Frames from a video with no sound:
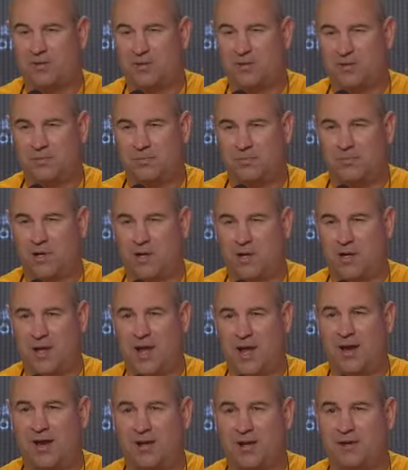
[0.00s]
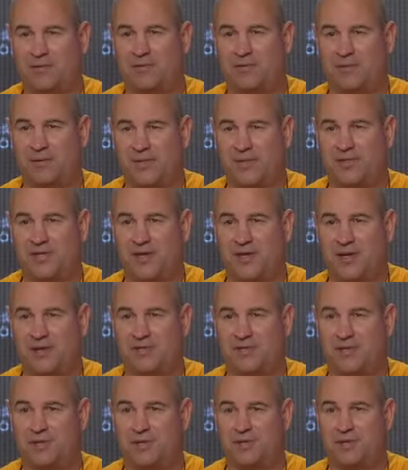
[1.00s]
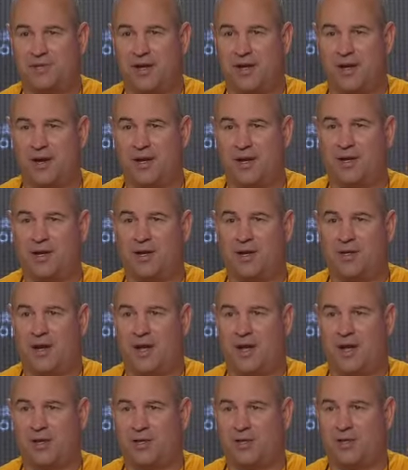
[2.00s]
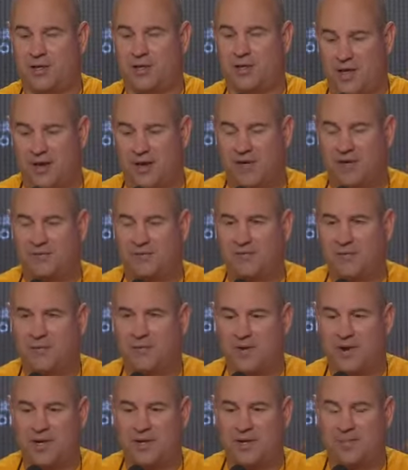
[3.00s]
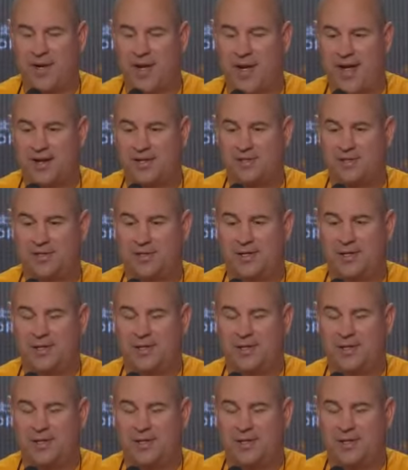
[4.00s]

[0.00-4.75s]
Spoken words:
to a lot of different receivers, a lot of different running backs.